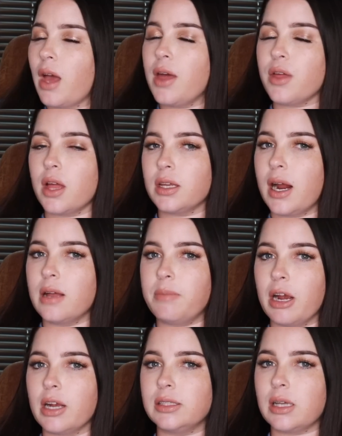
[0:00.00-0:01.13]
I thought that I had
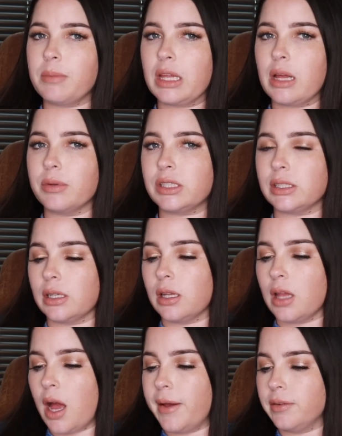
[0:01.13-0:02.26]
buried something that was still
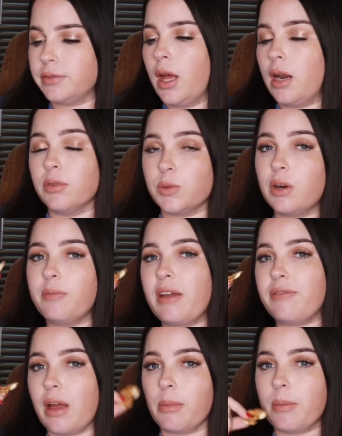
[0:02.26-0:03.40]
alive, and it was one of my
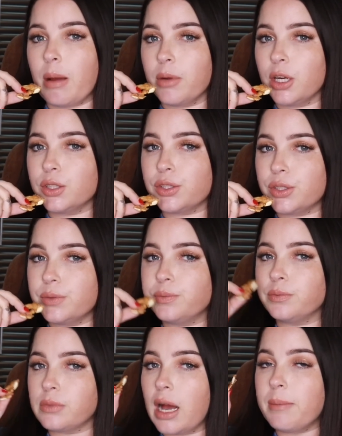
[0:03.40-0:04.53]
family members.
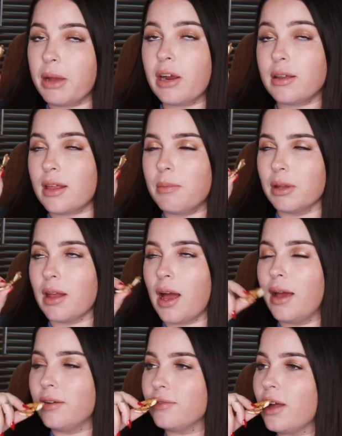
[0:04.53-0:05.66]
I buried them
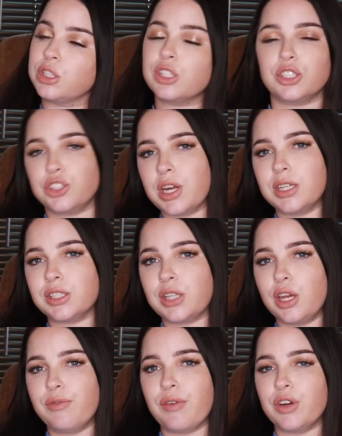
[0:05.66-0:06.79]
alive. What's the straightest thing
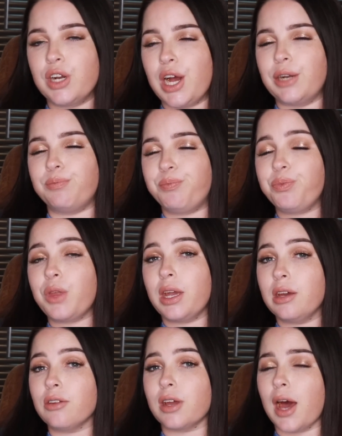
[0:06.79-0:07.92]
you've ever done? I
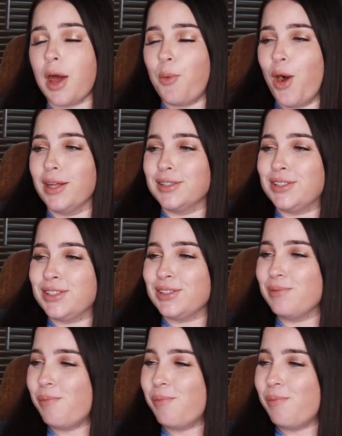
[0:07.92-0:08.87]
killed a guy once.